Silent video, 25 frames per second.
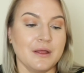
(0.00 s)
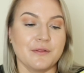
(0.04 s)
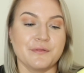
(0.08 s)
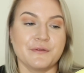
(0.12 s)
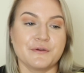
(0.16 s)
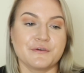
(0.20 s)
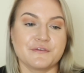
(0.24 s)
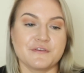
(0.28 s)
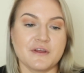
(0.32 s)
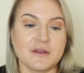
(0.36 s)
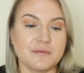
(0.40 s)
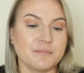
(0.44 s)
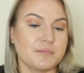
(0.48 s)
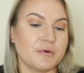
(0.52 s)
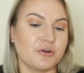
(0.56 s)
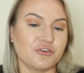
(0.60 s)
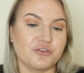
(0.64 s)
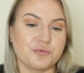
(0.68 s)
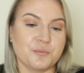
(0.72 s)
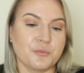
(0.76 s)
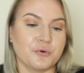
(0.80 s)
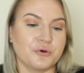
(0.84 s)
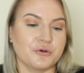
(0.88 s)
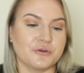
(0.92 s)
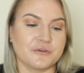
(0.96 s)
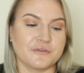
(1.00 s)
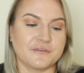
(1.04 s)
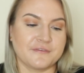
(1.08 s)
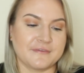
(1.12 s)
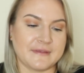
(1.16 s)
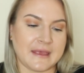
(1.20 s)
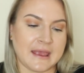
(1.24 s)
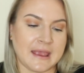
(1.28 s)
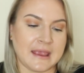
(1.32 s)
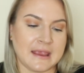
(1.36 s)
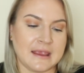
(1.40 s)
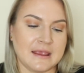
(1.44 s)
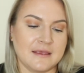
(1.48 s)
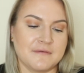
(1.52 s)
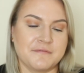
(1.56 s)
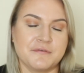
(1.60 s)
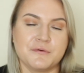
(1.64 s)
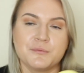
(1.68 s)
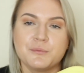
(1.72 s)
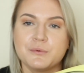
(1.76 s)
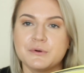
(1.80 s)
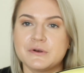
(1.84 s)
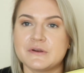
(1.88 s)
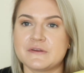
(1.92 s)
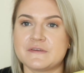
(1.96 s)
There's not much more to say. If you
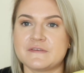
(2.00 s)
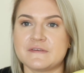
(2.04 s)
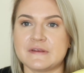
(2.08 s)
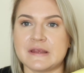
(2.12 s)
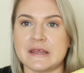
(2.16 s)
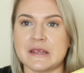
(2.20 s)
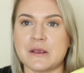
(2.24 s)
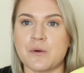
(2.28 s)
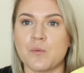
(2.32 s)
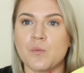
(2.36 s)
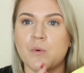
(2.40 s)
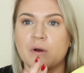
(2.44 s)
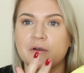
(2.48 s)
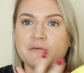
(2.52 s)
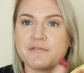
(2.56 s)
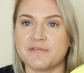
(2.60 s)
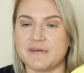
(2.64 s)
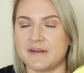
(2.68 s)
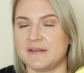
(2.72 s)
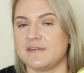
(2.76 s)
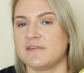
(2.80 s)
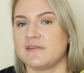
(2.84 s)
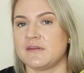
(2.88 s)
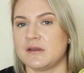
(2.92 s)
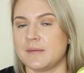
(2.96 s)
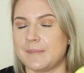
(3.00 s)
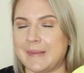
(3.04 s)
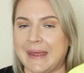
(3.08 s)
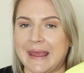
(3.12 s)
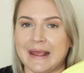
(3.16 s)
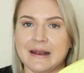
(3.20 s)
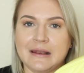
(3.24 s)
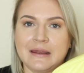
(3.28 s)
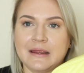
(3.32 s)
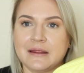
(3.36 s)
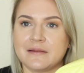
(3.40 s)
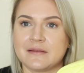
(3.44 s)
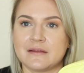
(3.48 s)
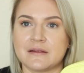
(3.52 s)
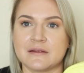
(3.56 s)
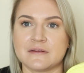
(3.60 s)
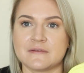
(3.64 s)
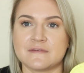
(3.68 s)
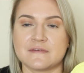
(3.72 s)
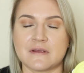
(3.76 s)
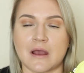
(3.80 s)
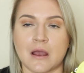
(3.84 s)
want to see what fits in a bag like this,